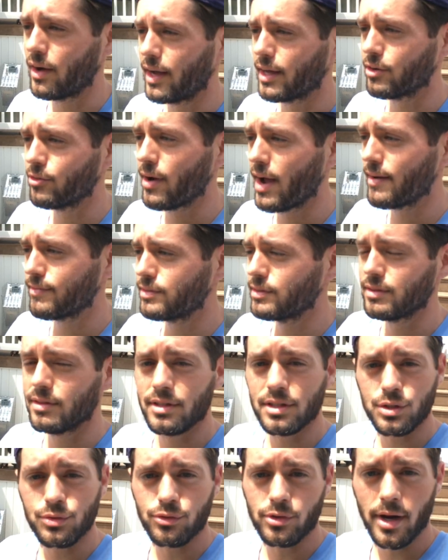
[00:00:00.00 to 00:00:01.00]
know, I grafted
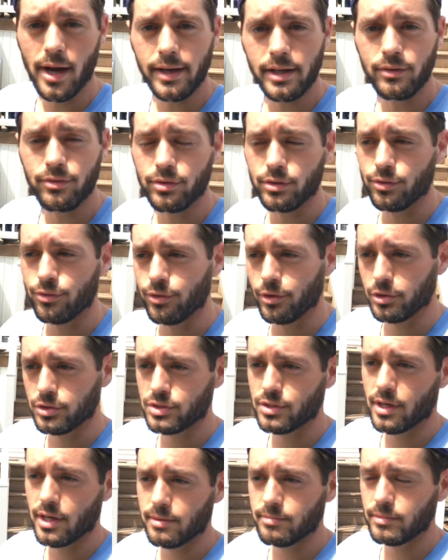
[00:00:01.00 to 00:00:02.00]
this variety for the
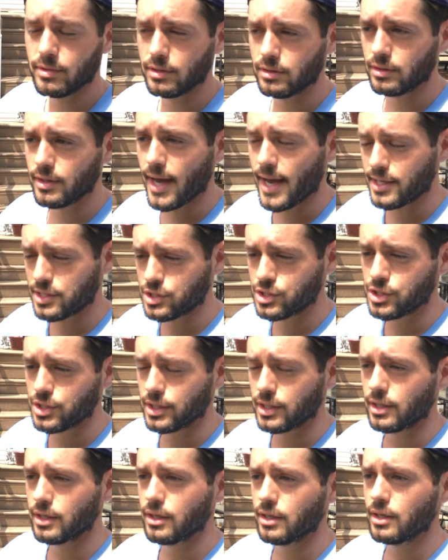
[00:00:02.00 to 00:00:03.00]
first time last
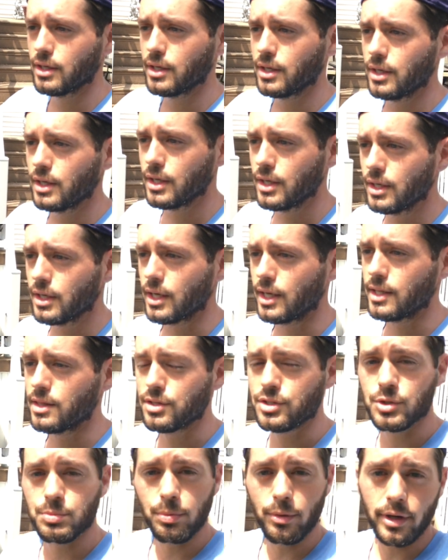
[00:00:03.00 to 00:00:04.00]
year in
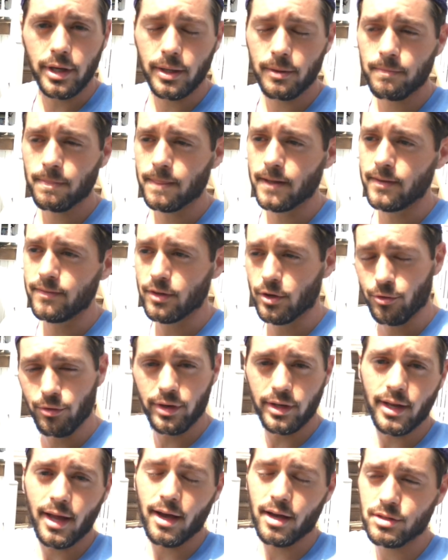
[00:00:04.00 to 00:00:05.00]
the spring in the
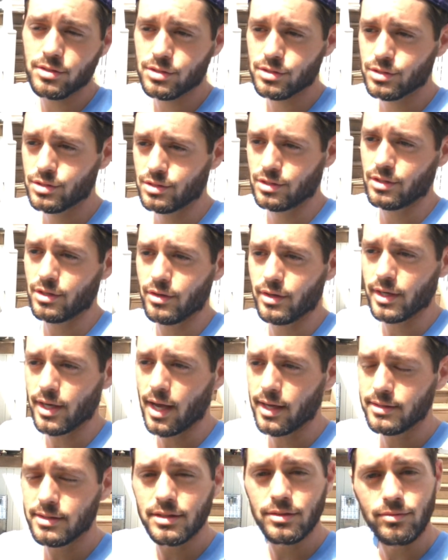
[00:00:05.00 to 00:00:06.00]
greenhouse. You know,
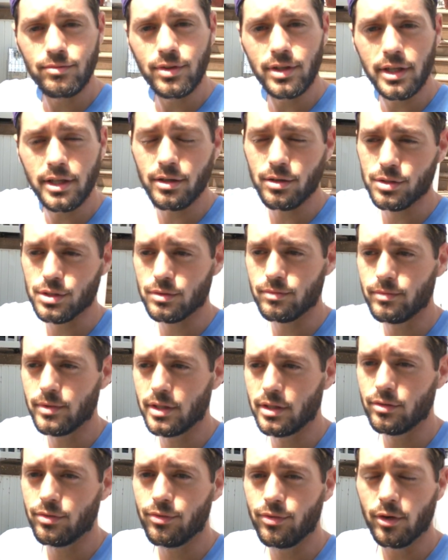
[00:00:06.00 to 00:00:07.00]
I did videos of
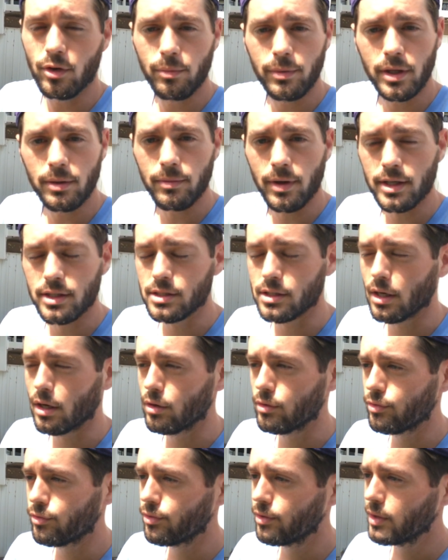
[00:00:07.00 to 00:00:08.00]
me filming
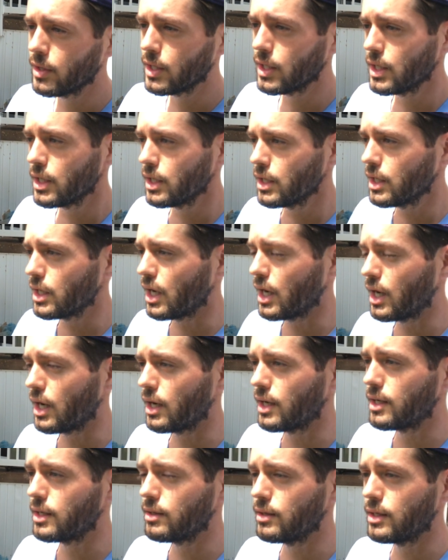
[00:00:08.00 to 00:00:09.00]
myself
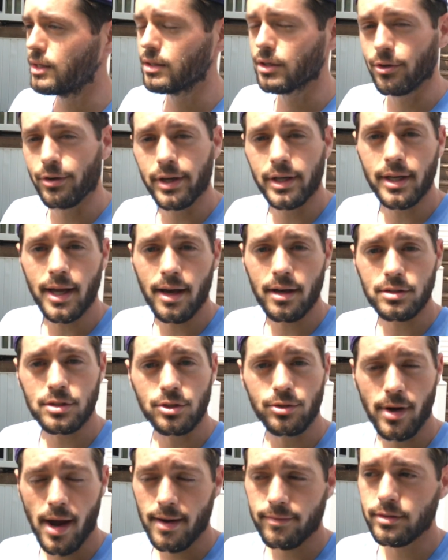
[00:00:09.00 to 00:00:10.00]
in the greenhouse
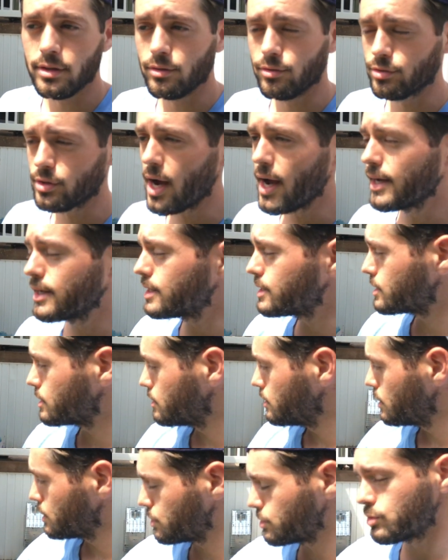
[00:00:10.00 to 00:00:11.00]
grafting varieties,
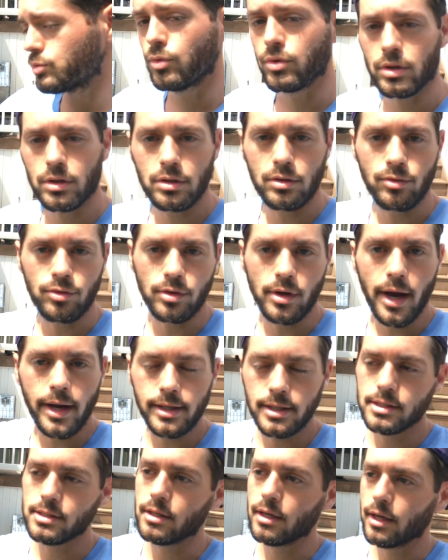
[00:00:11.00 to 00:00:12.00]
and this is one of the
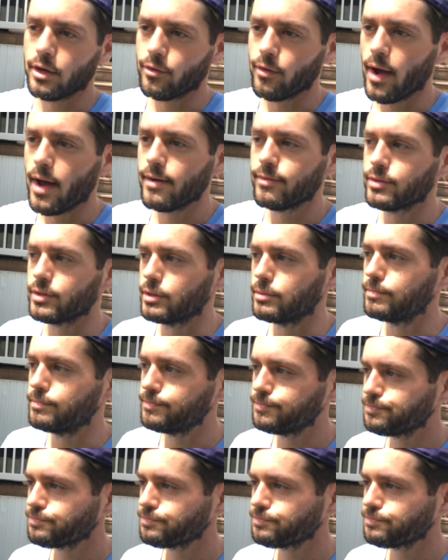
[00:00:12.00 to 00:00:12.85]
varieties that I grafted.